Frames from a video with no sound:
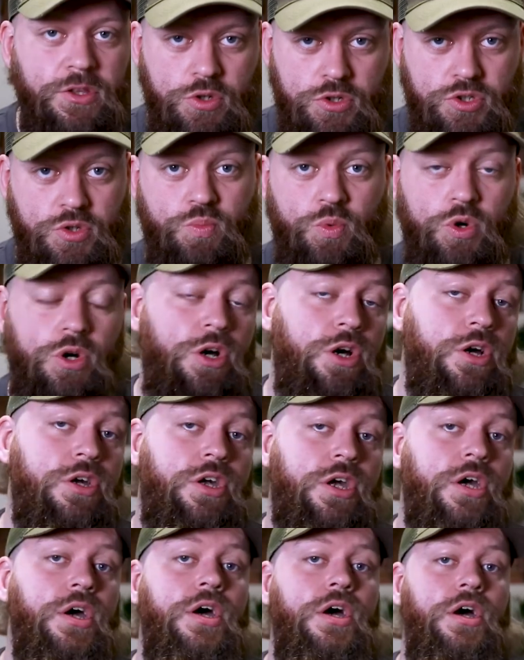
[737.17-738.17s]
It doesn't
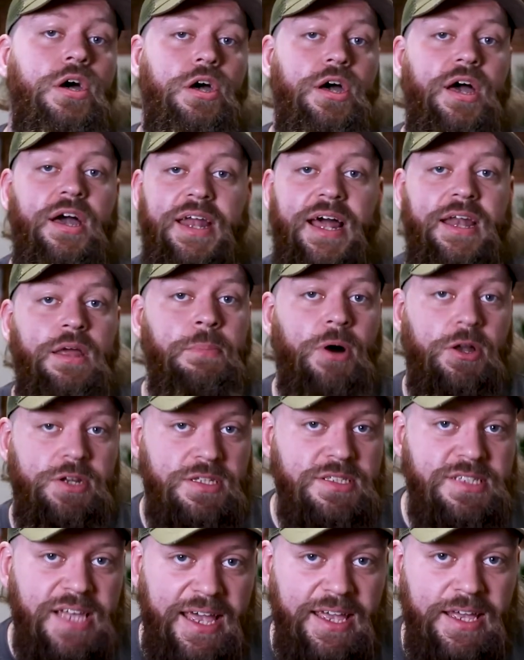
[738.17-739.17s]
work, and
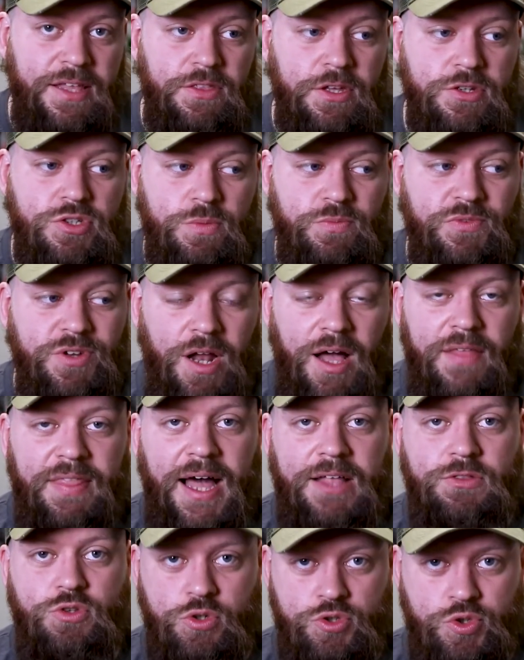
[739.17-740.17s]
anybody saying that something like
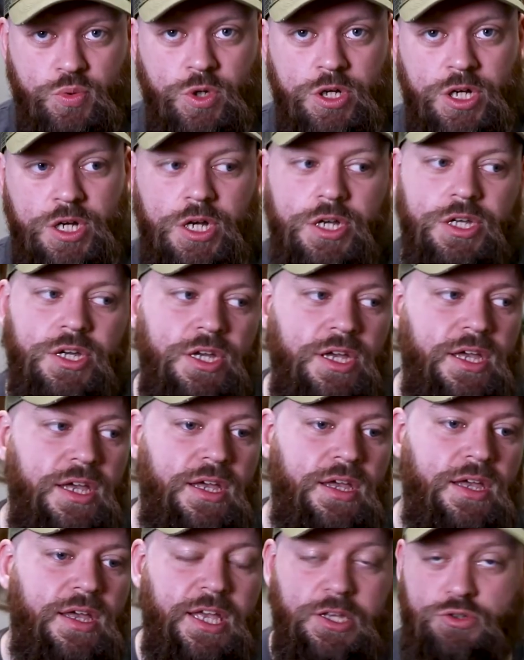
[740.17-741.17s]
that does work
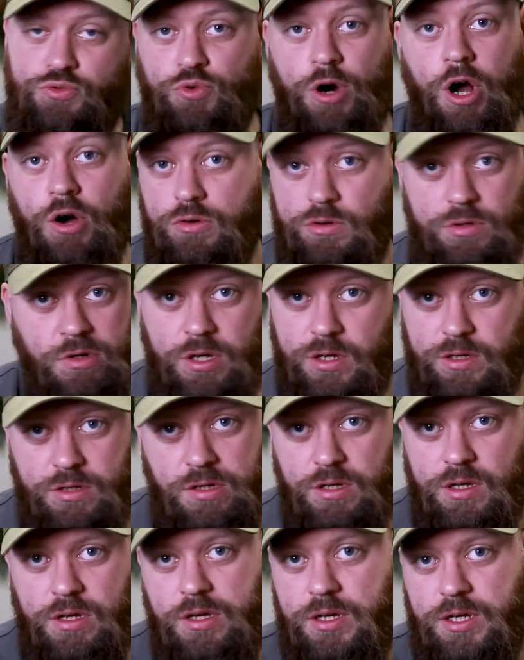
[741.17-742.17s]
is wrong,
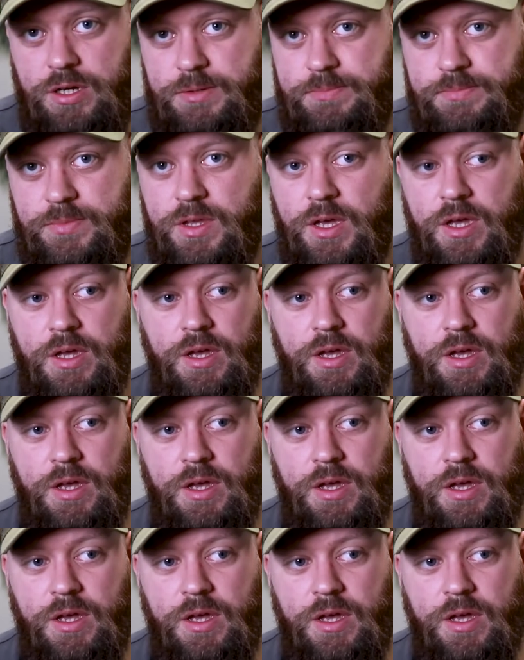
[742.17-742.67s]
and